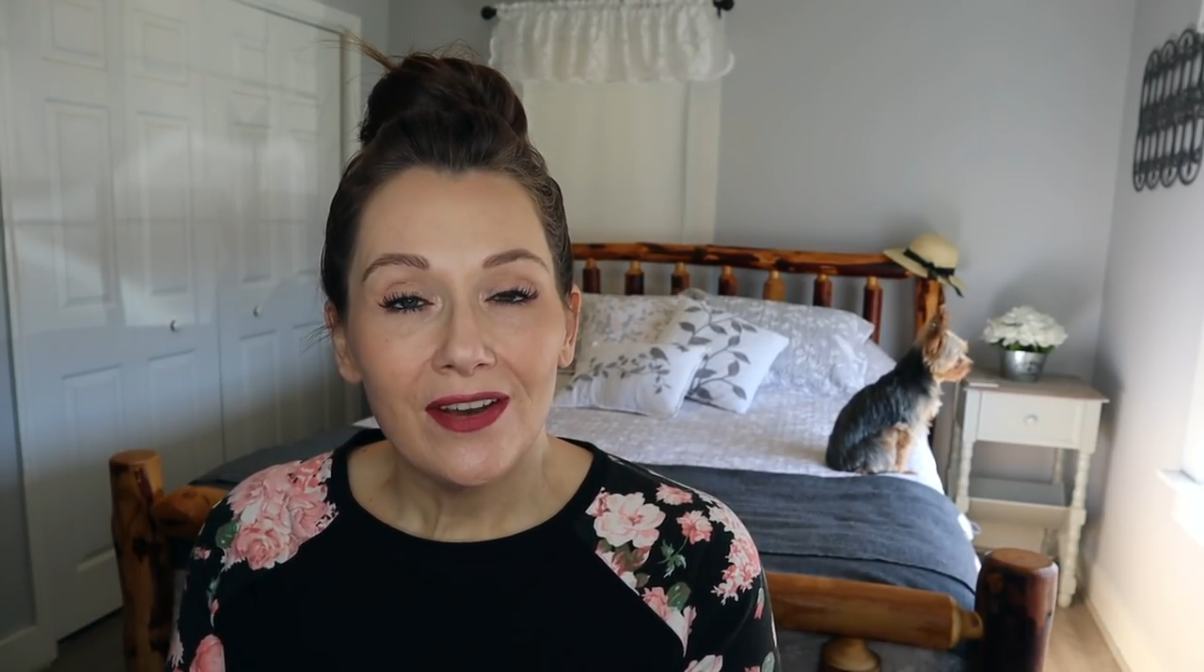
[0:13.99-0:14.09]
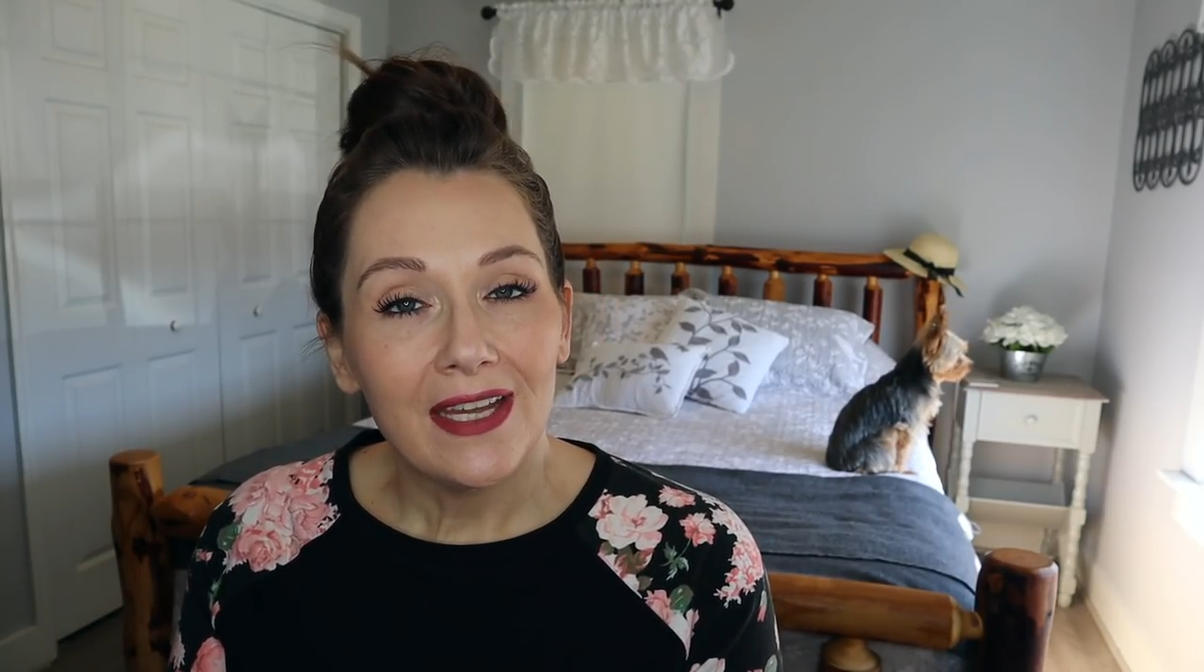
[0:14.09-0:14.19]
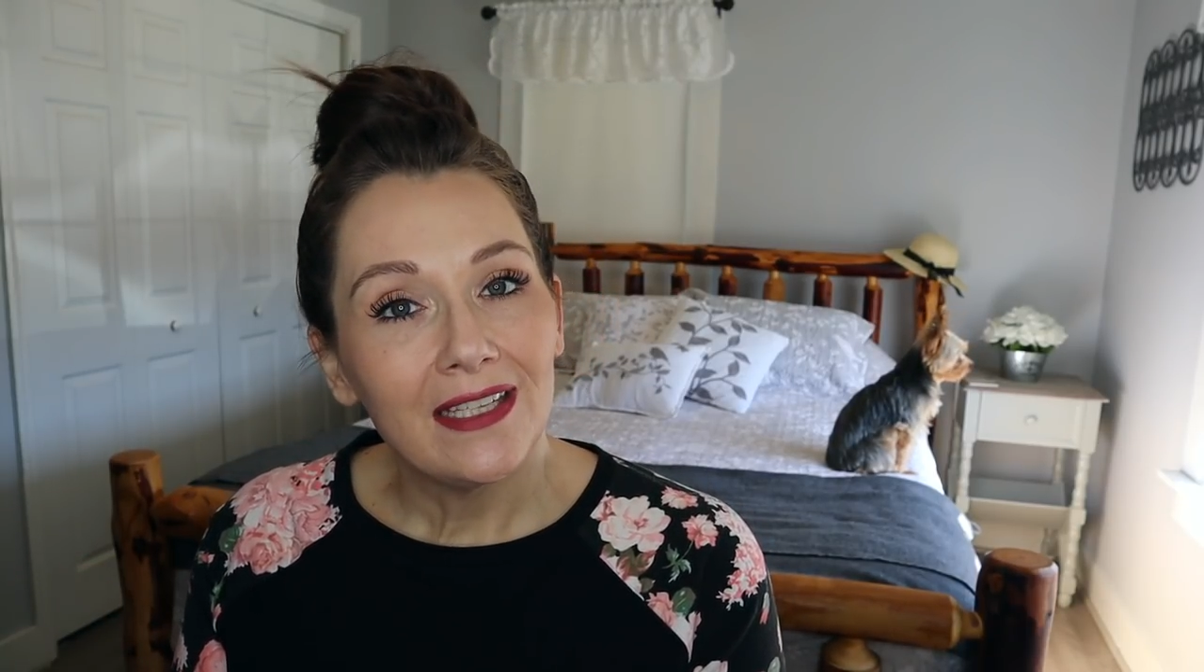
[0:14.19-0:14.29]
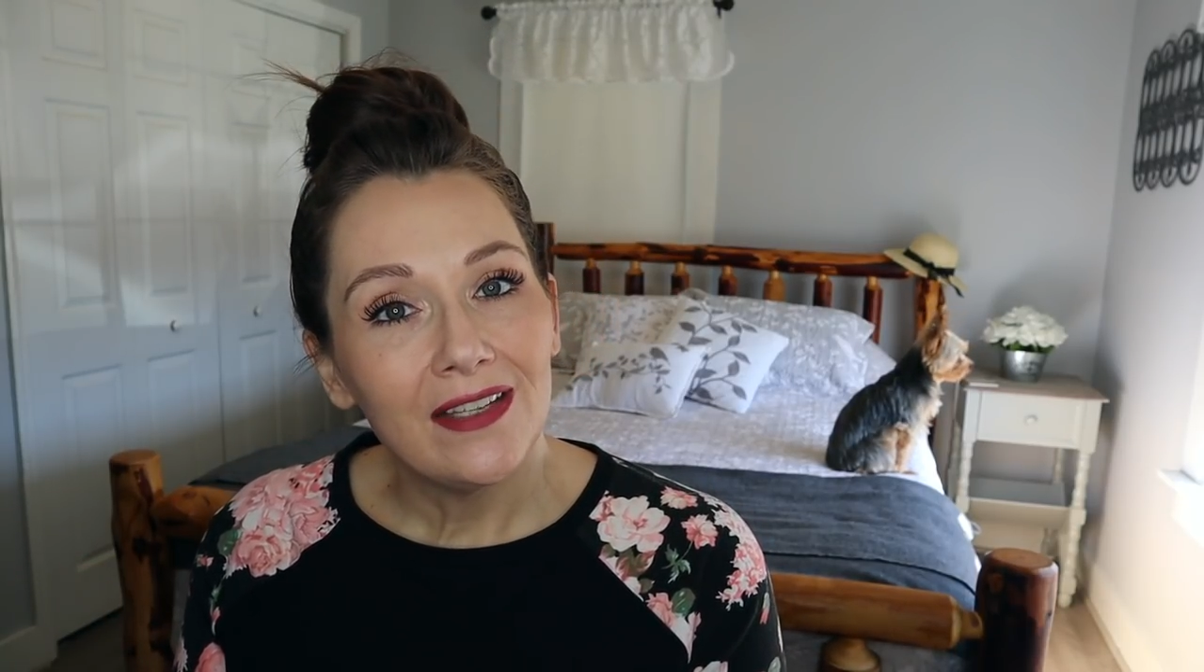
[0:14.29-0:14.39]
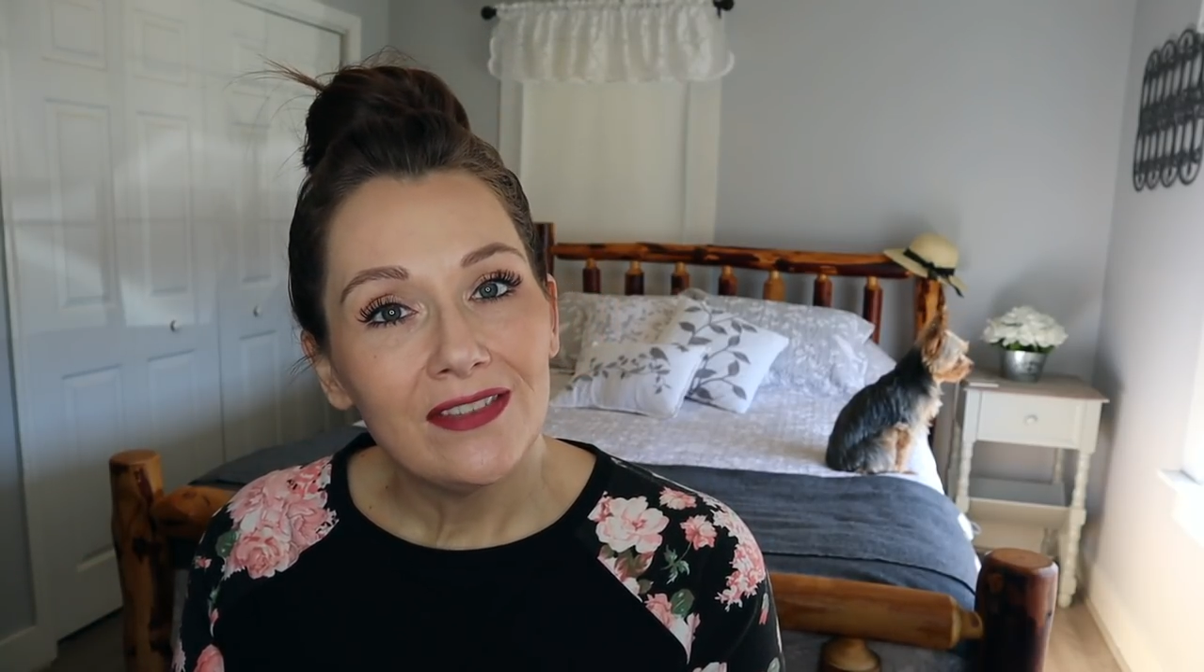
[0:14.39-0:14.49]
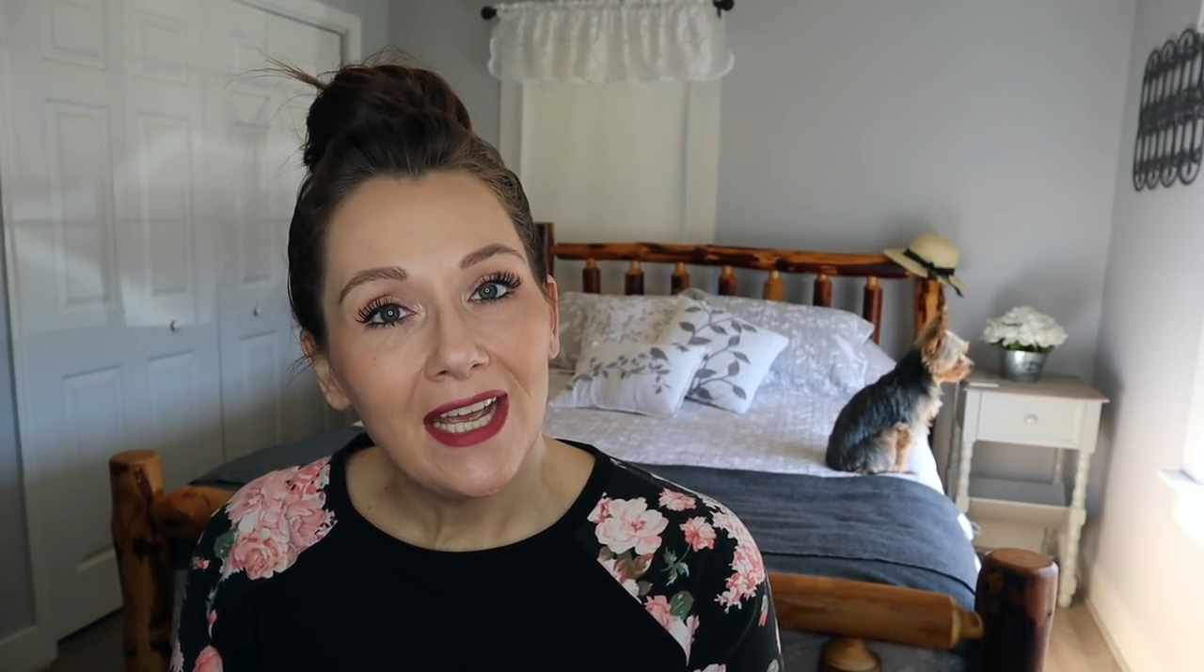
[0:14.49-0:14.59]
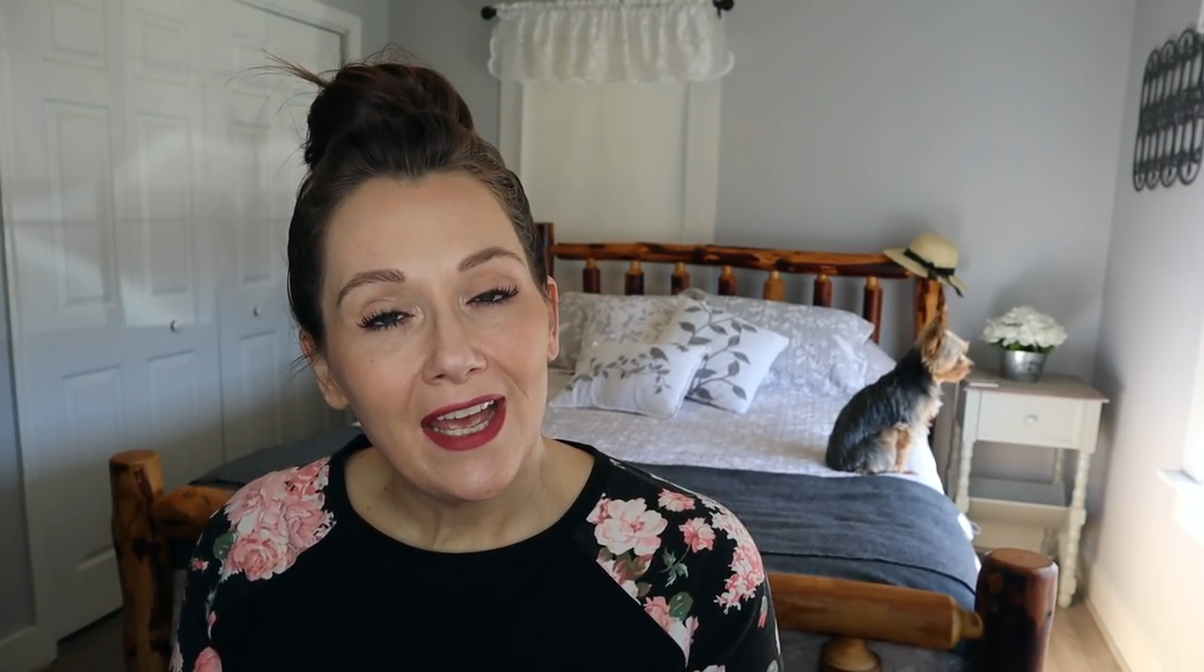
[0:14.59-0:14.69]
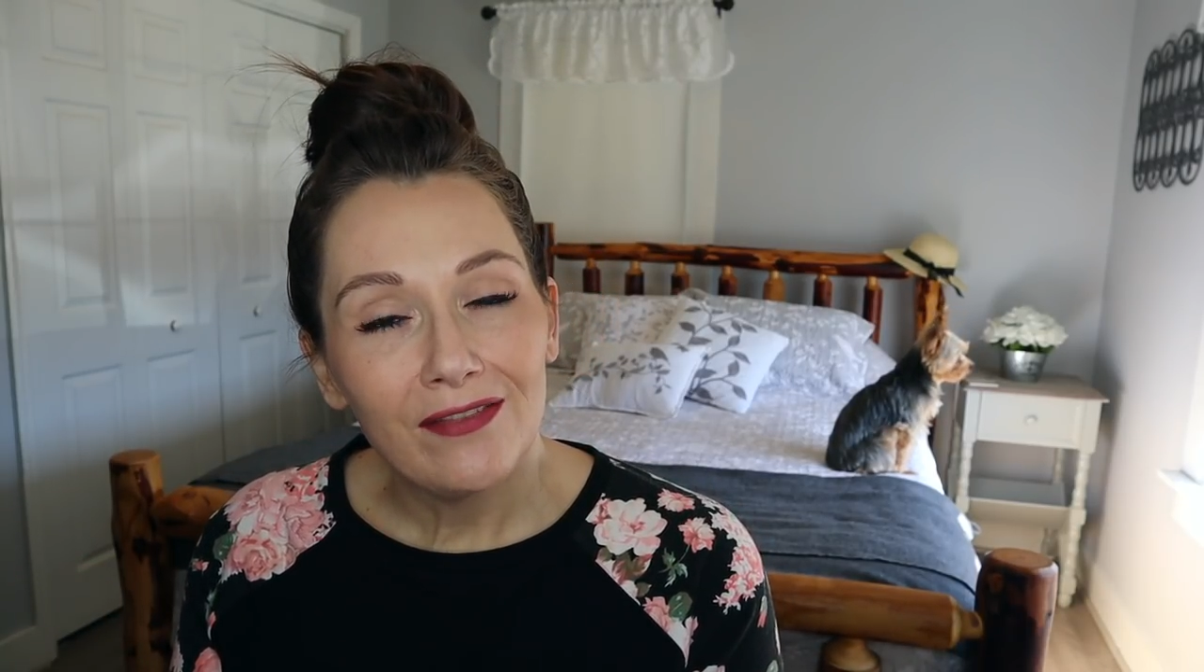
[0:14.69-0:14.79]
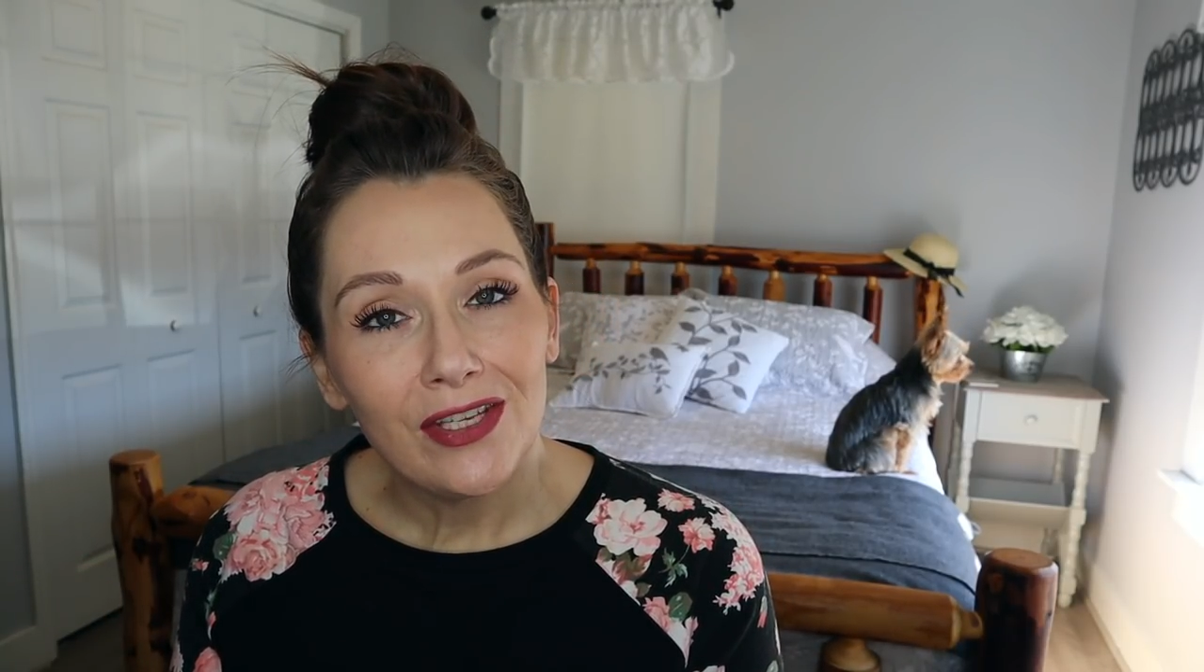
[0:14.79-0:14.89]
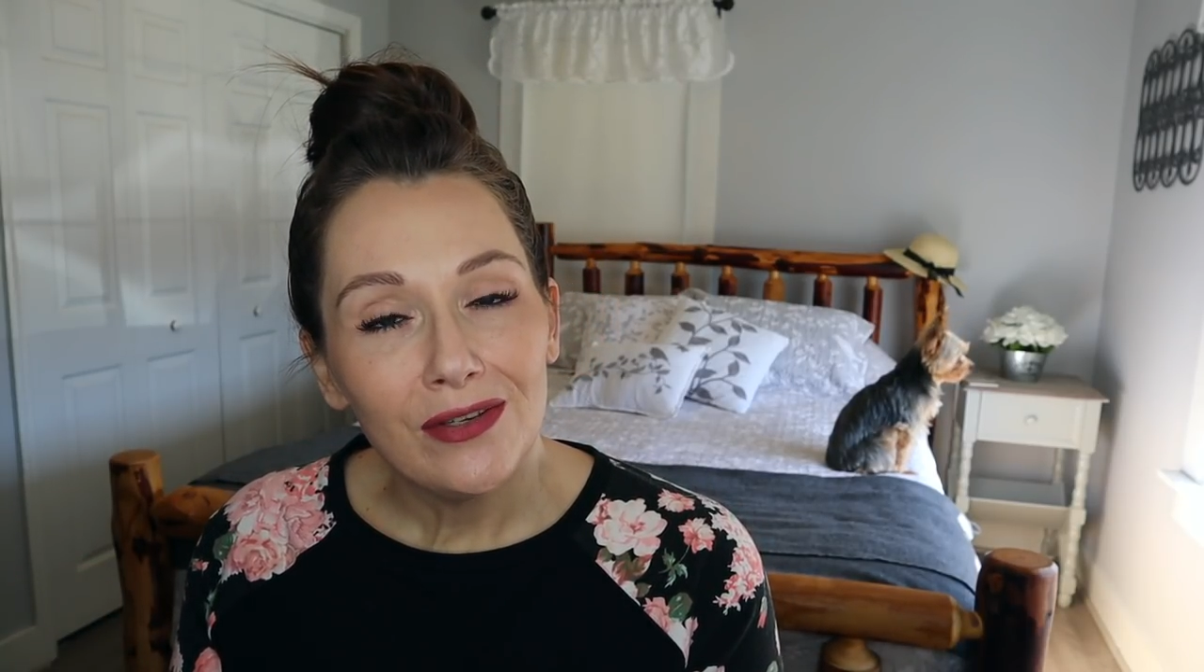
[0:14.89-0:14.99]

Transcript: I'd love to have